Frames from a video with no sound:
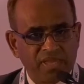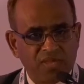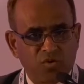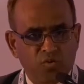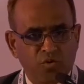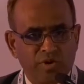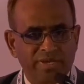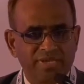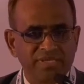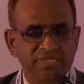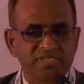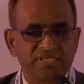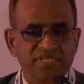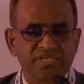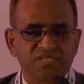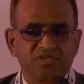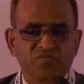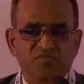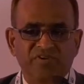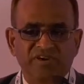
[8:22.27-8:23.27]
Coherence
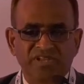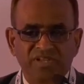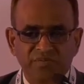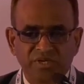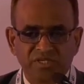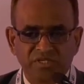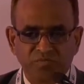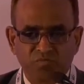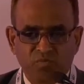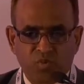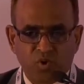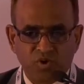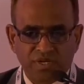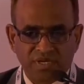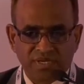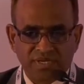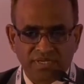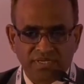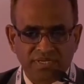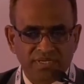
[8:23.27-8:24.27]
is very much
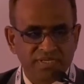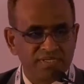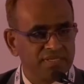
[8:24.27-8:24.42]
important.